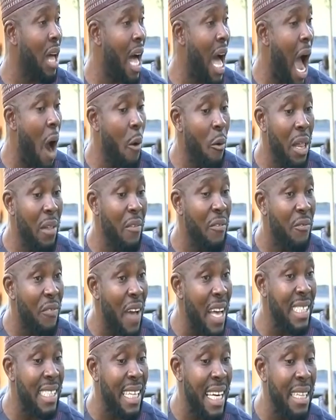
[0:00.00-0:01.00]
I will
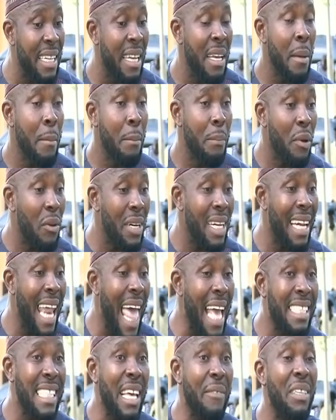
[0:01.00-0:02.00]
invest in building
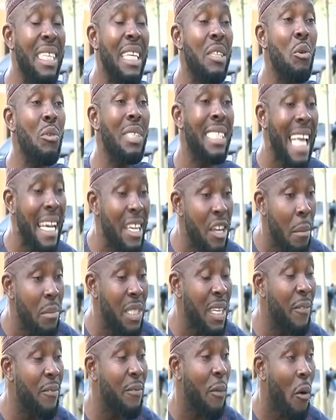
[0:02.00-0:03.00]
like 72
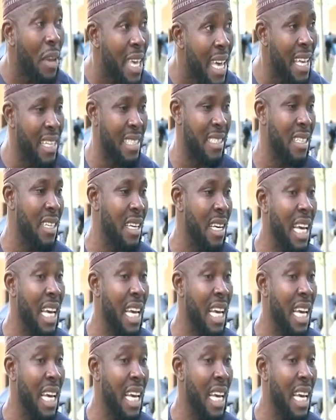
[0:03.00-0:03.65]
stadiums in four years.